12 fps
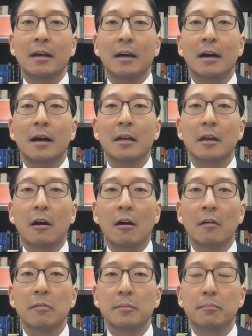uh,
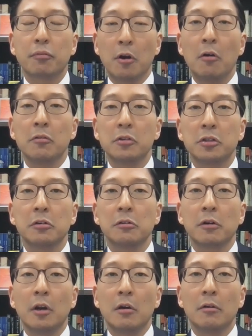are prone
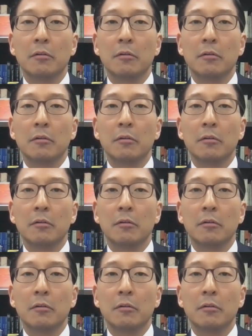to